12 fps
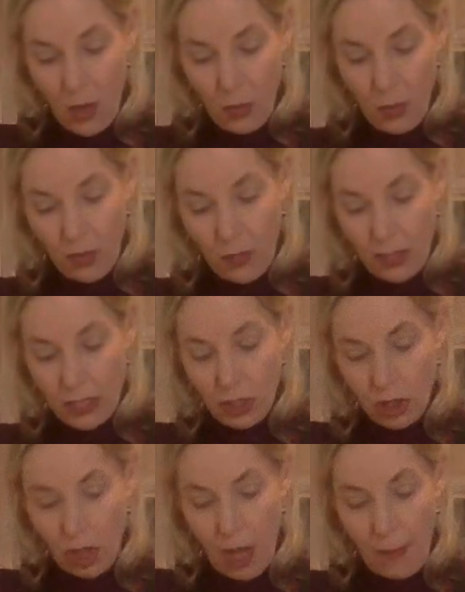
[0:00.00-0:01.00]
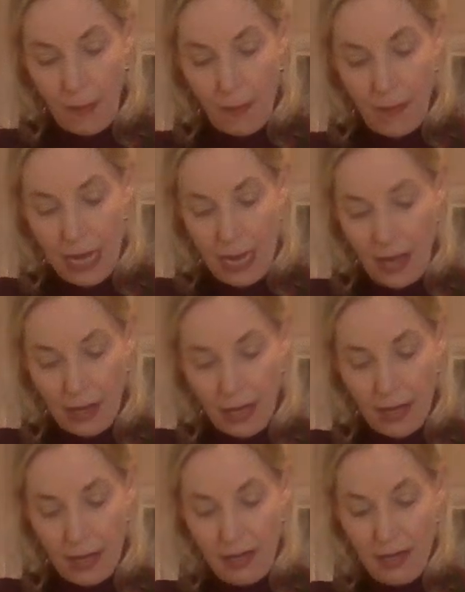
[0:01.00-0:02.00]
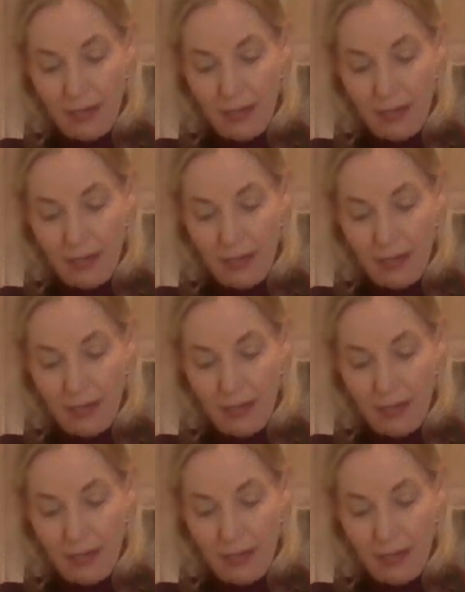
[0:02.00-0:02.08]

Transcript: We're going to chop up an onion,